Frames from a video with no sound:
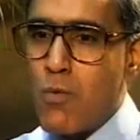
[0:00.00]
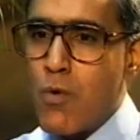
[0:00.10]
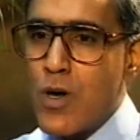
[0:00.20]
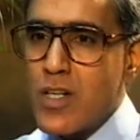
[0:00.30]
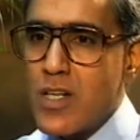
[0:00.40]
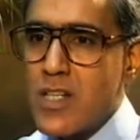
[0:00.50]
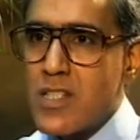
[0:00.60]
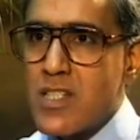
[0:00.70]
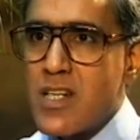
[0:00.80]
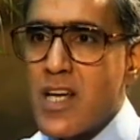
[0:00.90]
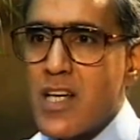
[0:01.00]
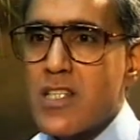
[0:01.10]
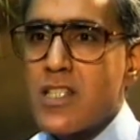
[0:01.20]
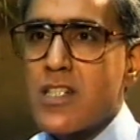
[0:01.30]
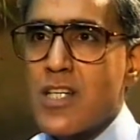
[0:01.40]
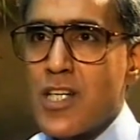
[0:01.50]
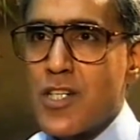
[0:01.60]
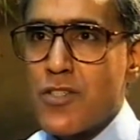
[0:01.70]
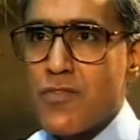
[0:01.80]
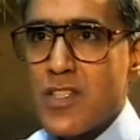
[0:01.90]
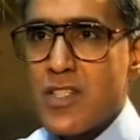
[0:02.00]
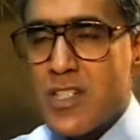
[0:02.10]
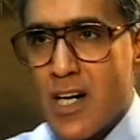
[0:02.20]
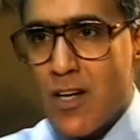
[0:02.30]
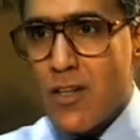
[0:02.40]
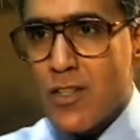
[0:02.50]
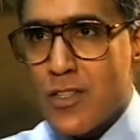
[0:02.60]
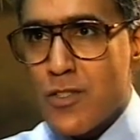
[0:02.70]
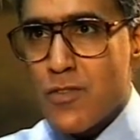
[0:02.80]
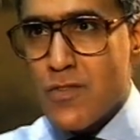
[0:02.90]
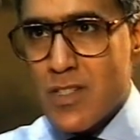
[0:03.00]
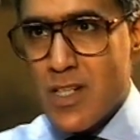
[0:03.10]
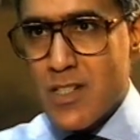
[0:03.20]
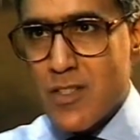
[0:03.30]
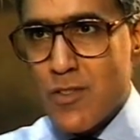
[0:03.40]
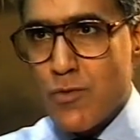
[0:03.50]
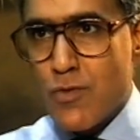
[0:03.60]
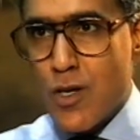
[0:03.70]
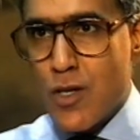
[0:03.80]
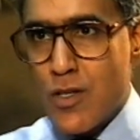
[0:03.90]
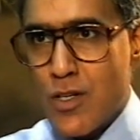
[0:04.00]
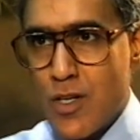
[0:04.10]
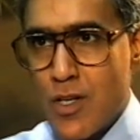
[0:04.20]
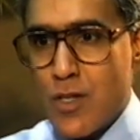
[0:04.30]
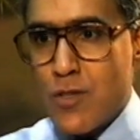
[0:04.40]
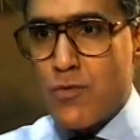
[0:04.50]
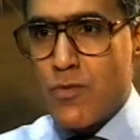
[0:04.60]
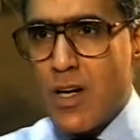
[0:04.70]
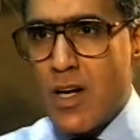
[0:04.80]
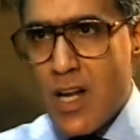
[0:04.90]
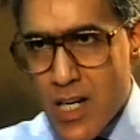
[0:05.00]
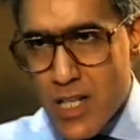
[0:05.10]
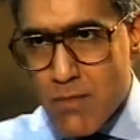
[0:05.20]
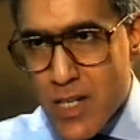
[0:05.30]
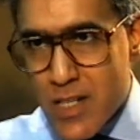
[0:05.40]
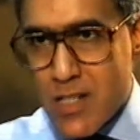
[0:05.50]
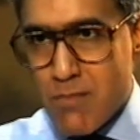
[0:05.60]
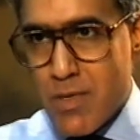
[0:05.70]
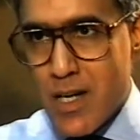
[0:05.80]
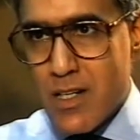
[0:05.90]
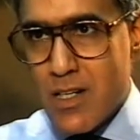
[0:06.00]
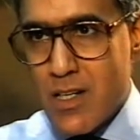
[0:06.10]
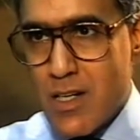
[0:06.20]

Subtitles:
what is the next stage of this dialogue that you've started? You've gone, you've clearly made an impact,